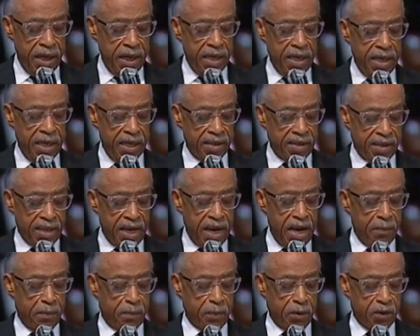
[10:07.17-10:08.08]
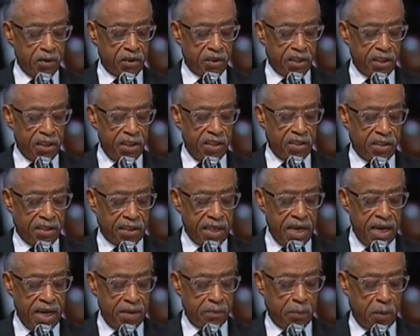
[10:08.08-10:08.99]
In the examples she
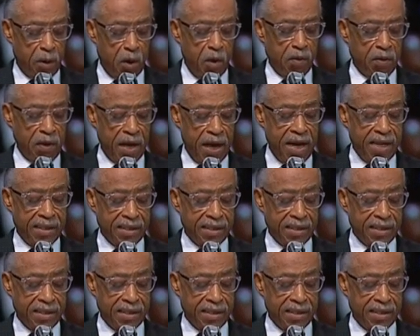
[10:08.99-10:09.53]
set both